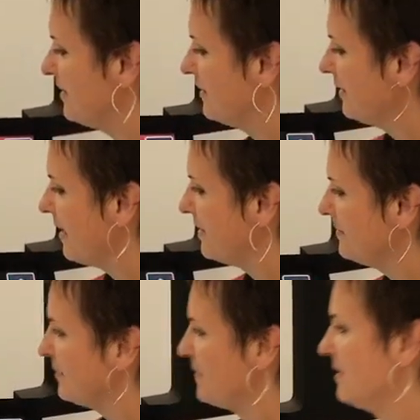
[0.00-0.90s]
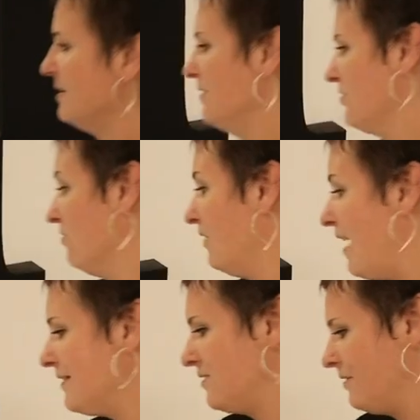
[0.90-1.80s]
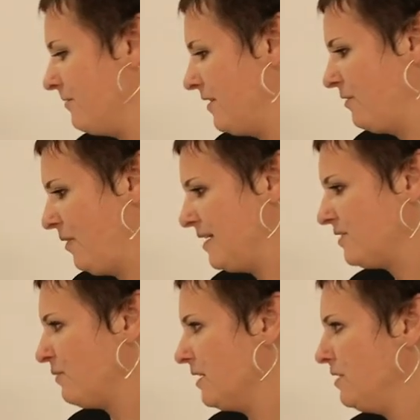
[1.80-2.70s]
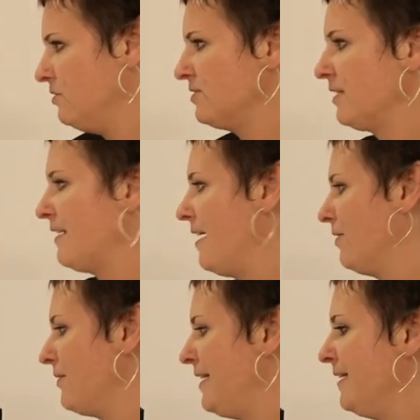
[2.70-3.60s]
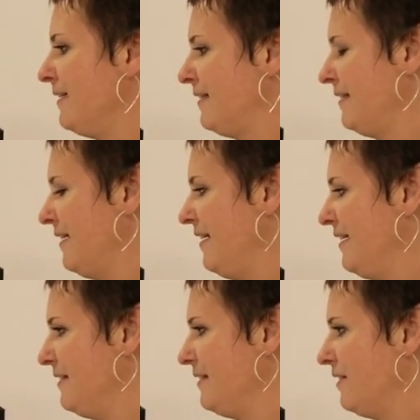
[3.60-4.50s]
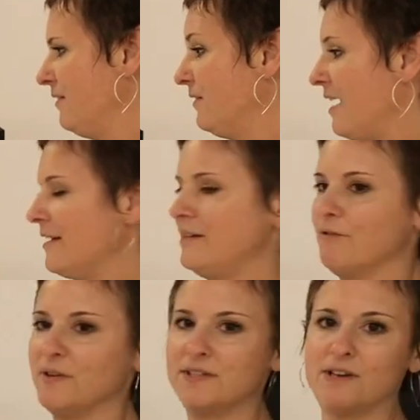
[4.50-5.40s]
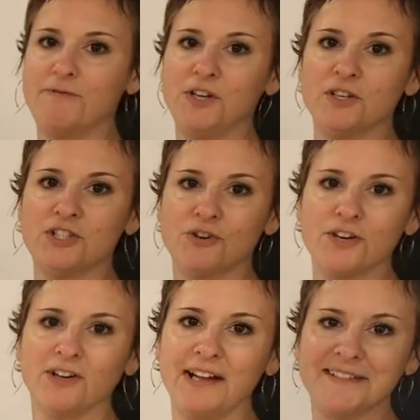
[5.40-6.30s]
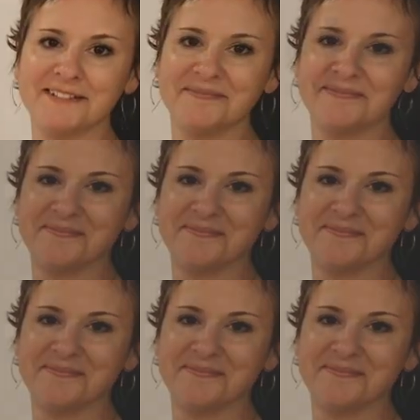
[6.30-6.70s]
see it again. So lots of different ways we can use the gallery, and a lot of different stuff you can show your clients.